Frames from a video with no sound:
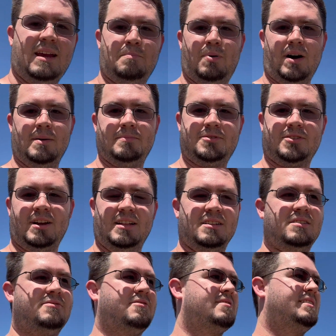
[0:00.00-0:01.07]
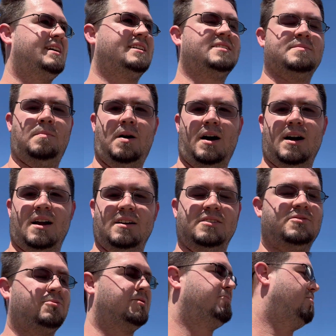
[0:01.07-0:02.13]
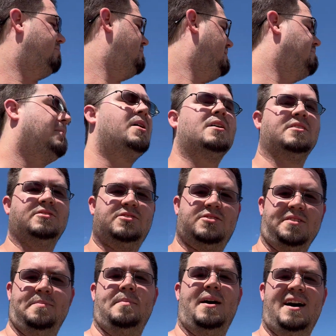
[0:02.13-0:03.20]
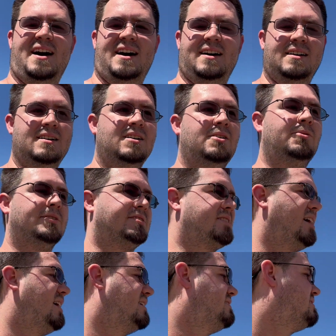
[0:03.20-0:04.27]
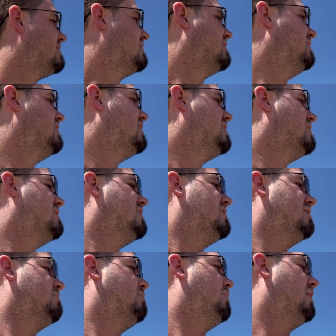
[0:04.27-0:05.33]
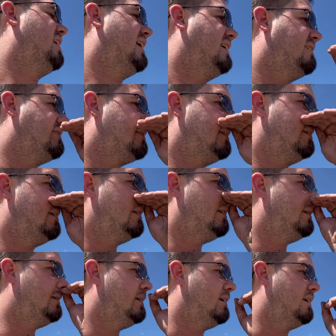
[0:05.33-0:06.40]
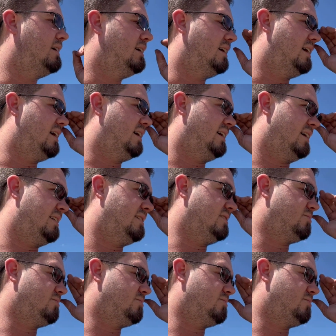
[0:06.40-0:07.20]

pump trailer for the next Mars, which would be Mars to Ma, Wisconsin. But this